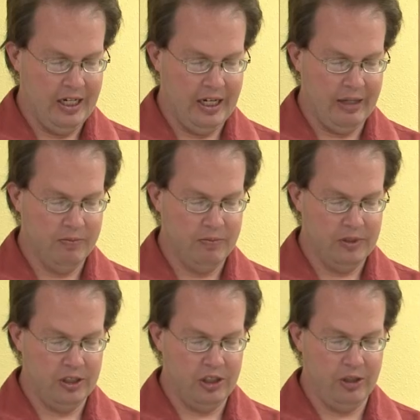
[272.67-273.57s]
uh,
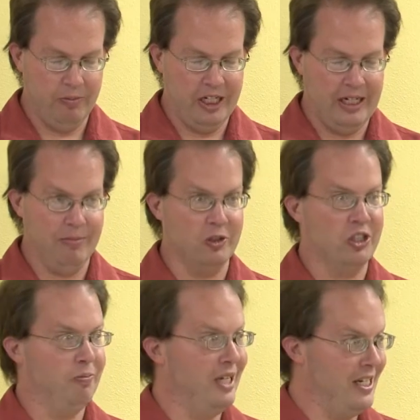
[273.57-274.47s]
to be able
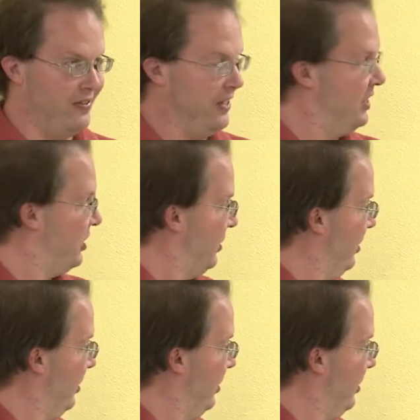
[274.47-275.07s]
to make this